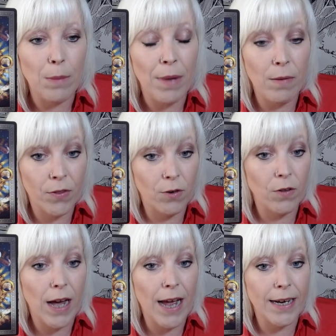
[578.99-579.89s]
power
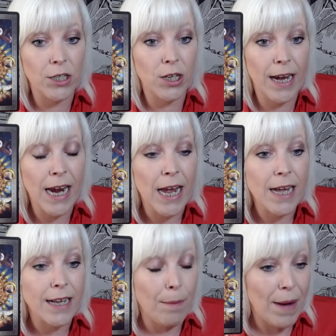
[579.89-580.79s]
through that energy,
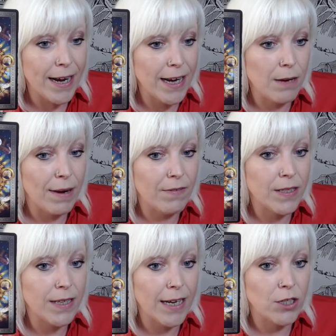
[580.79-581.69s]
get back in your
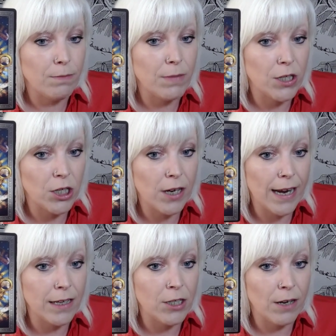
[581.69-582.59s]
manifestation magician
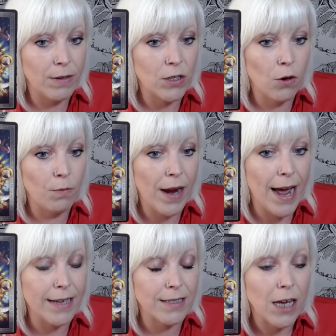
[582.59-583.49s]
energy, which come
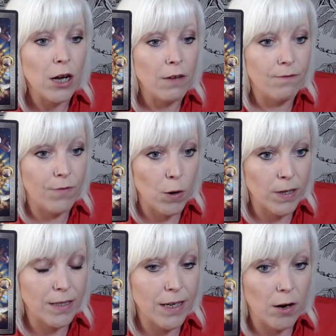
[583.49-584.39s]
next,
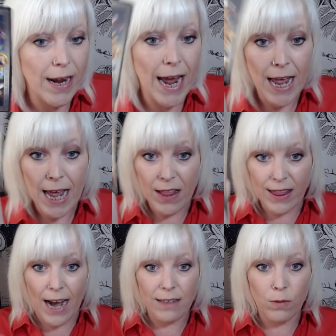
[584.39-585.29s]
focusing on it.
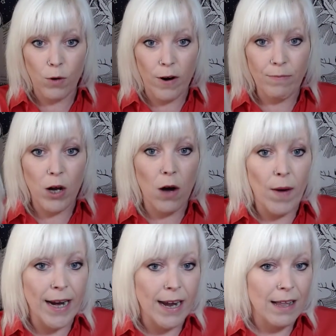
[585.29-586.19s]
That's where I'm
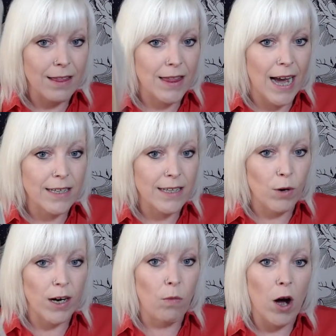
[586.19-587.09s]
going, that's
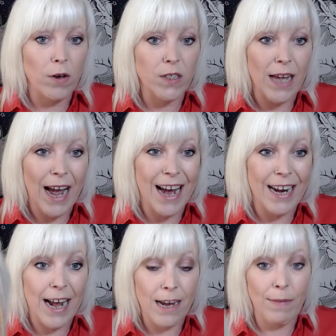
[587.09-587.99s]
what I want,
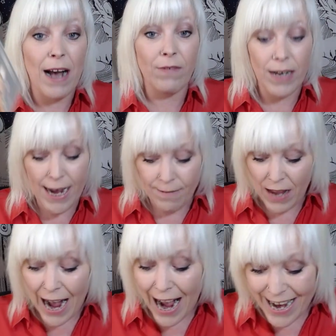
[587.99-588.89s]
and I am having it.
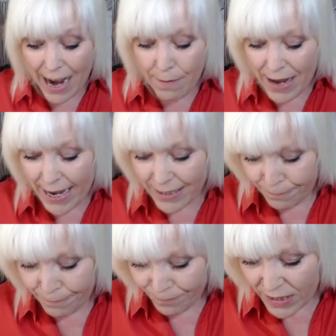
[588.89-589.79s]
I am
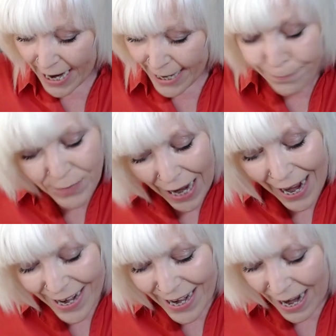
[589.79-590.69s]
it.
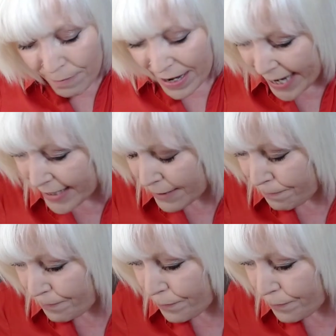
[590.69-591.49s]
I am it.